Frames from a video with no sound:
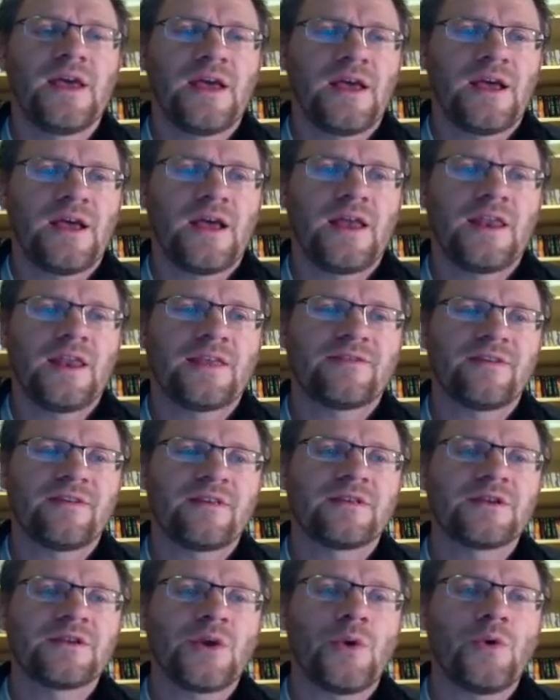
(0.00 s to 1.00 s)
And it
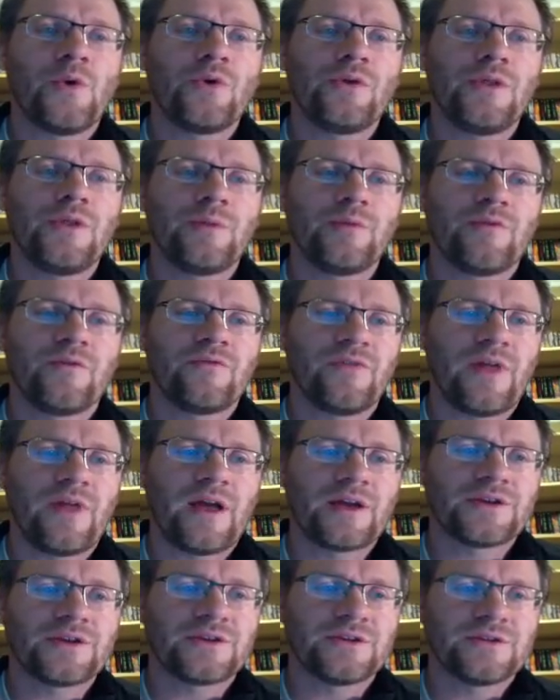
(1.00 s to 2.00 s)
said total number of
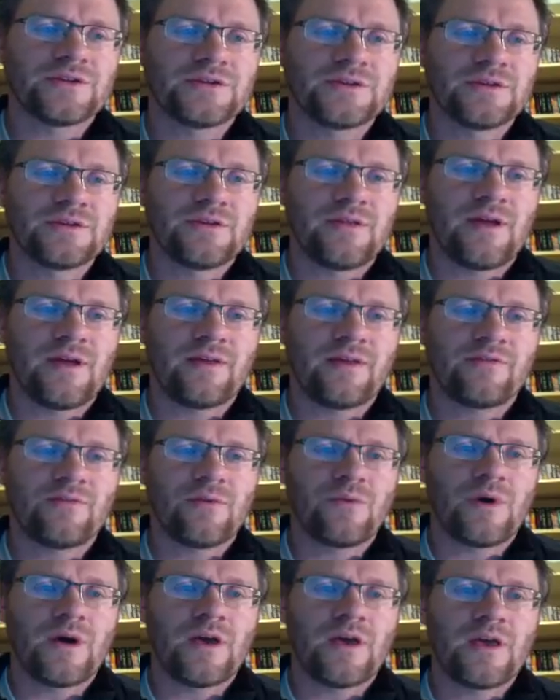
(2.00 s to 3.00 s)
flashes. That's
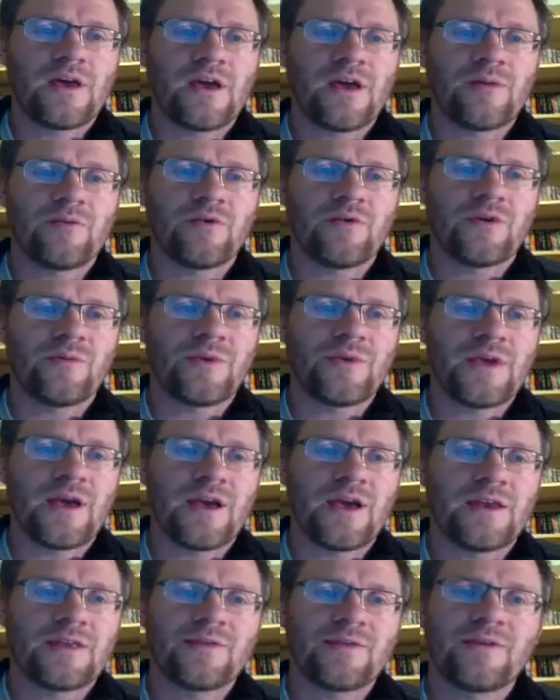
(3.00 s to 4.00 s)
why I'm going to be
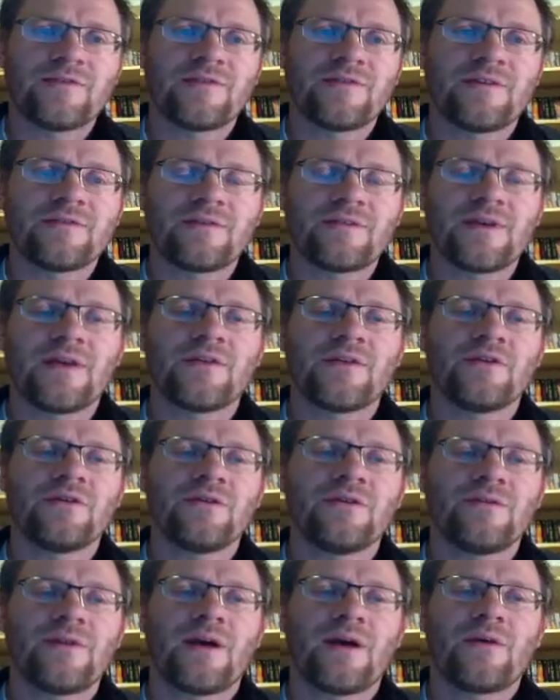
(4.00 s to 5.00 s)
adding these things together.
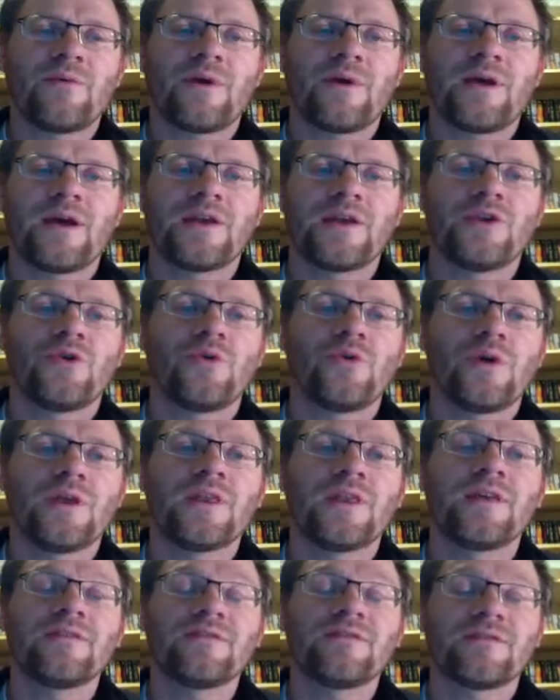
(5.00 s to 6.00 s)
That way I know it
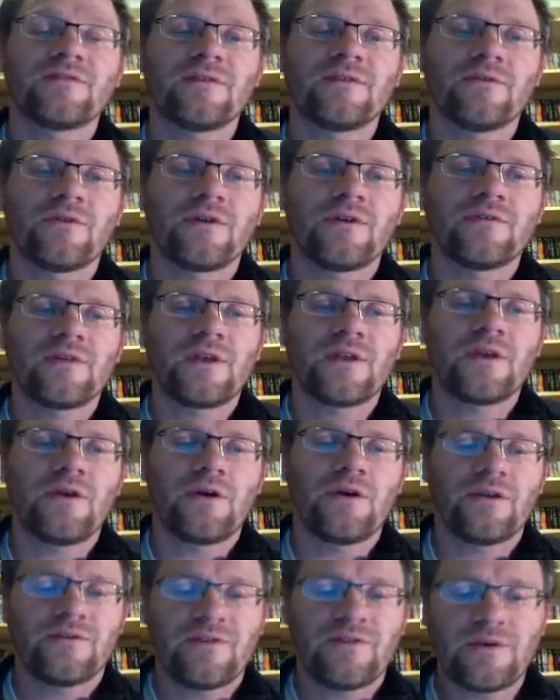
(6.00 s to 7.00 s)
is a series and
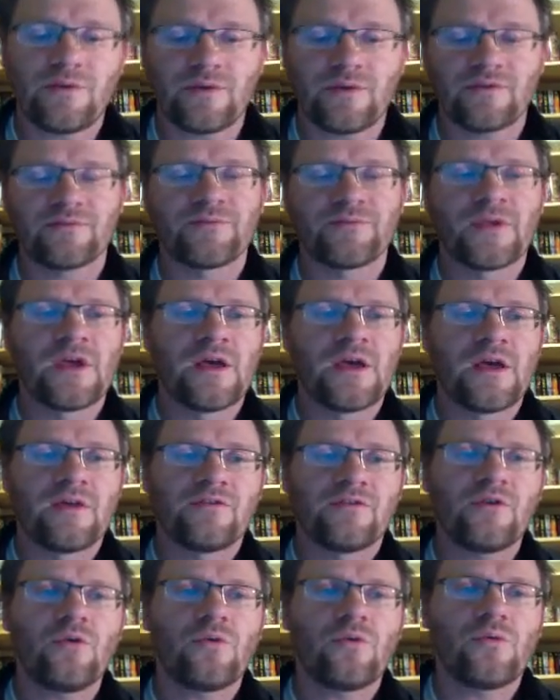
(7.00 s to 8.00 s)
not a sequence.
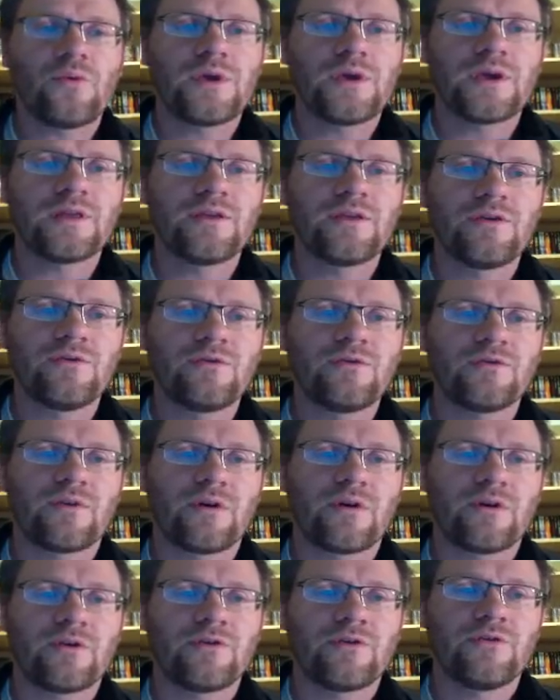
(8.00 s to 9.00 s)
So we can use
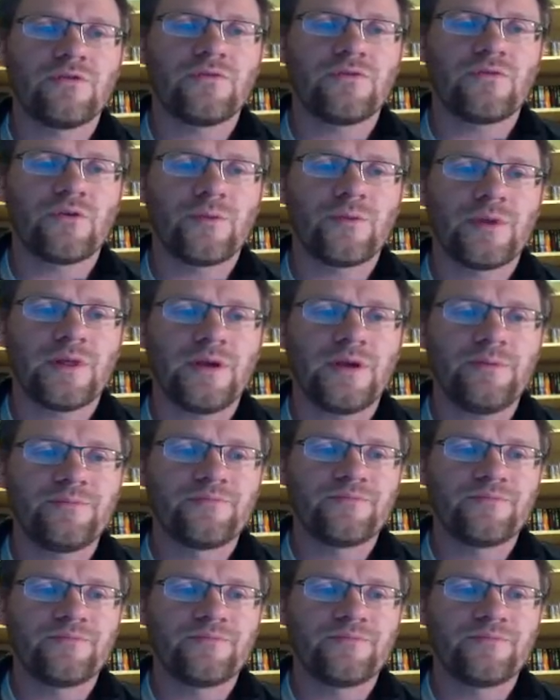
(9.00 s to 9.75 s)
our new formula,